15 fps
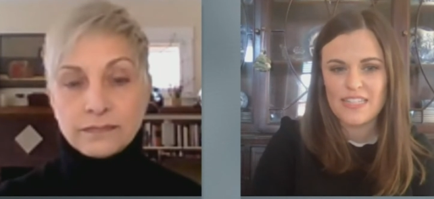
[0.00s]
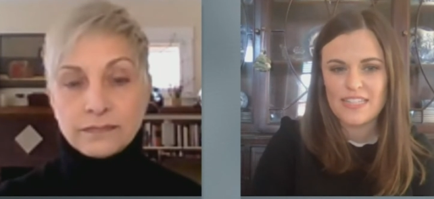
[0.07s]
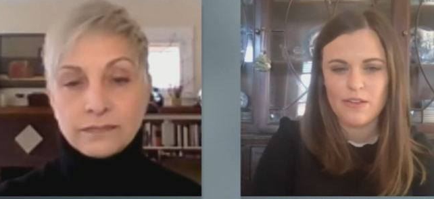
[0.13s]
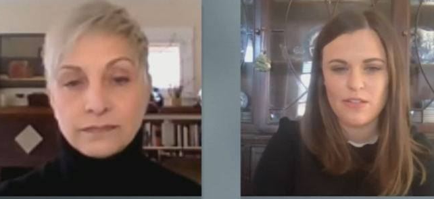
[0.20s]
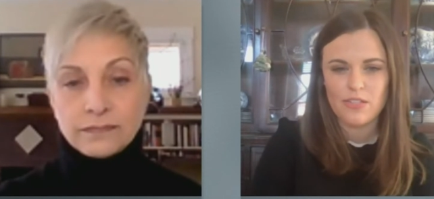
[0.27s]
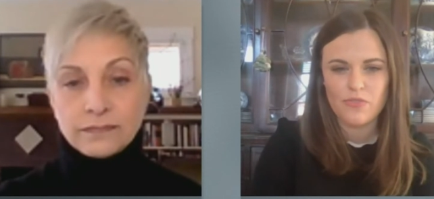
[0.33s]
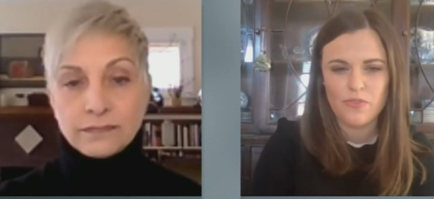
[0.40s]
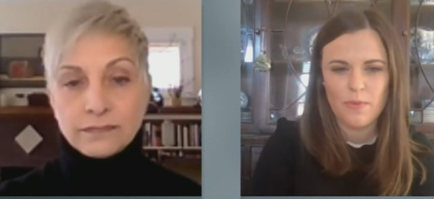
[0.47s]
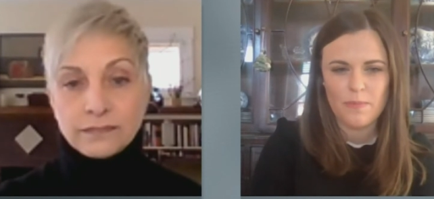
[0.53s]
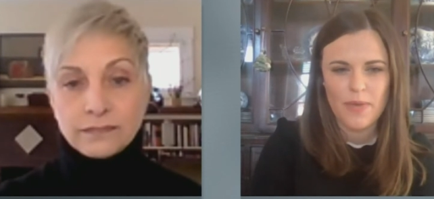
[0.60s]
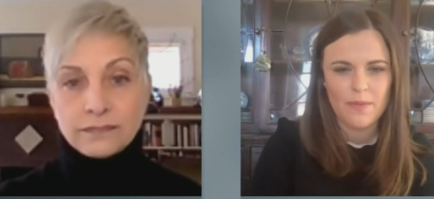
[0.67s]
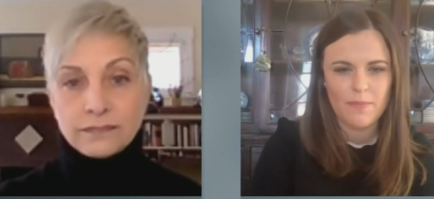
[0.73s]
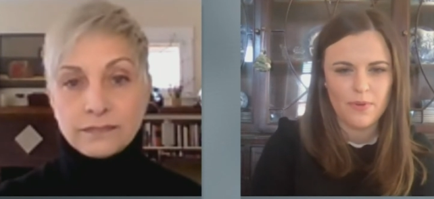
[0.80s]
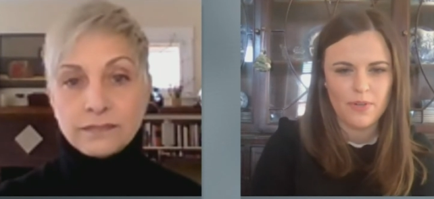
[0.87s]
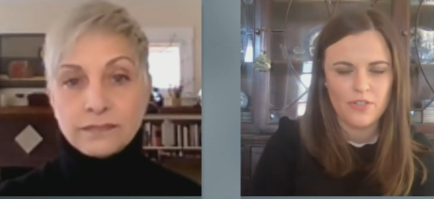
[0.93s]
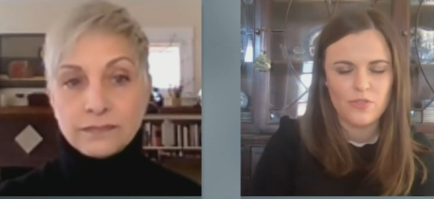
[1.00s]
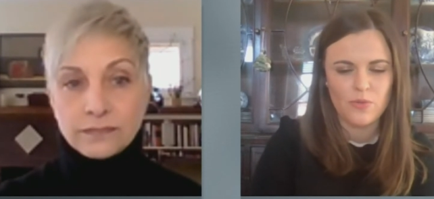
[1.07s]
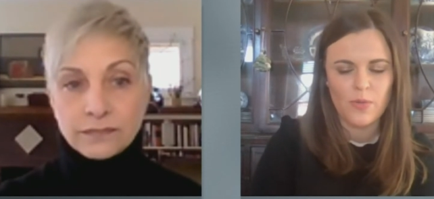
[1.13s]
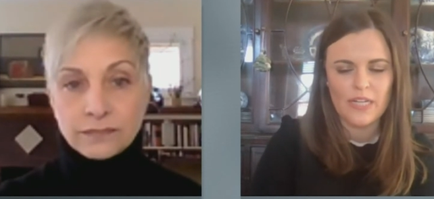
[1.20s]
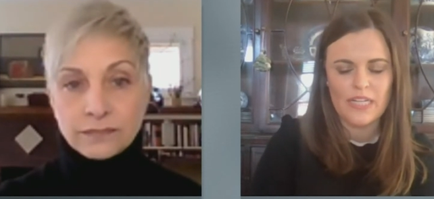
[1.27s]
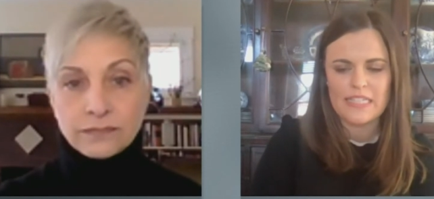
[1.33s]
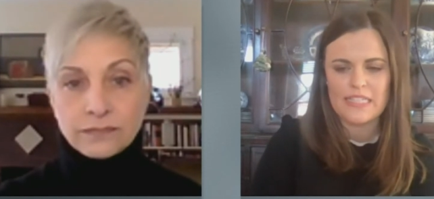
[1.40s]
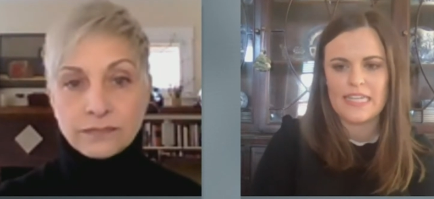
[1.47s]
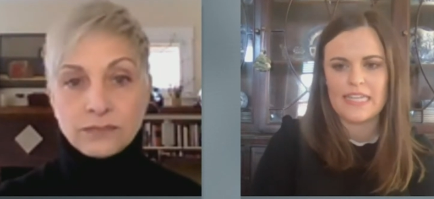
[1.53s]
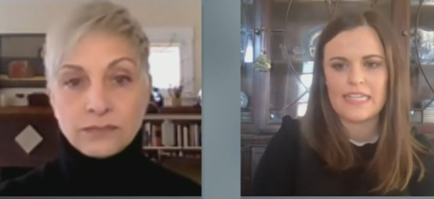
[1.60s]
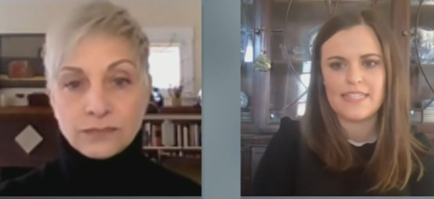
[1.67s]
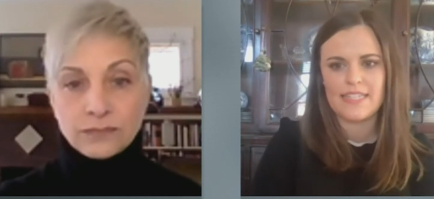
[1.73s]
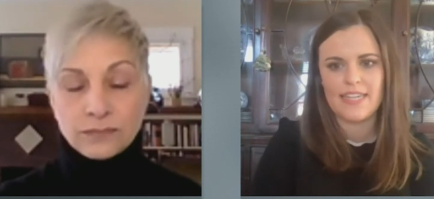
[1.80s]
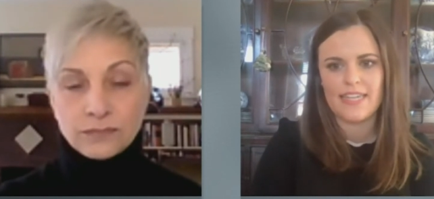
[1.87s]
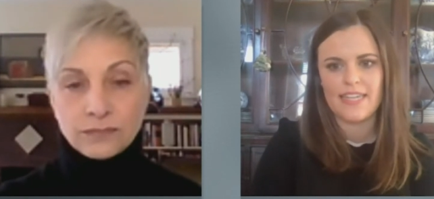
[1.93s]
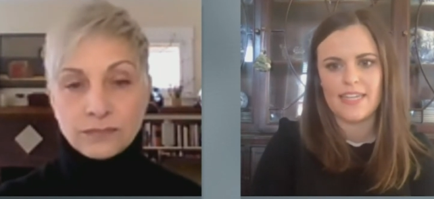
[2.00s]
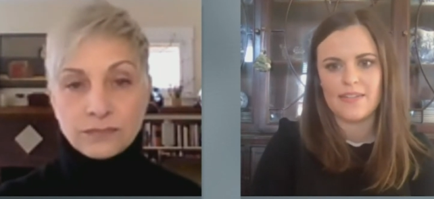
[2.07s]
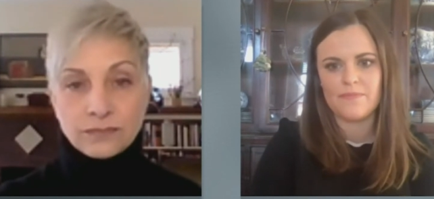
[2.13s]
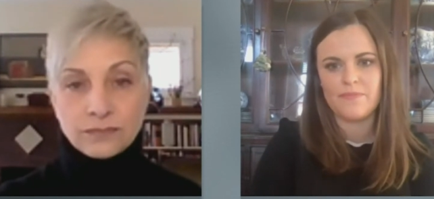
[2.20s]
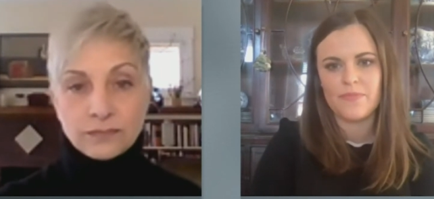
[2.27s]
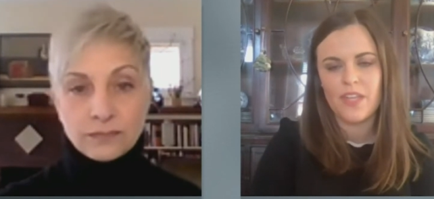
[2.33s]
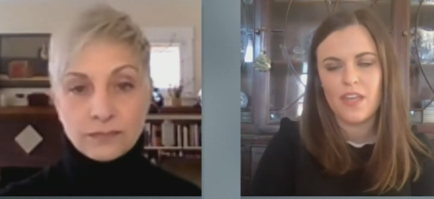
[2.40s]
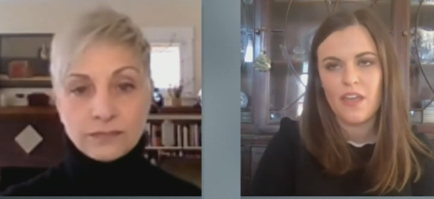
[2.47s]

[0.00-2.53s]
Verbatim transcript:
Speaker 1: That's from a paper in 2016.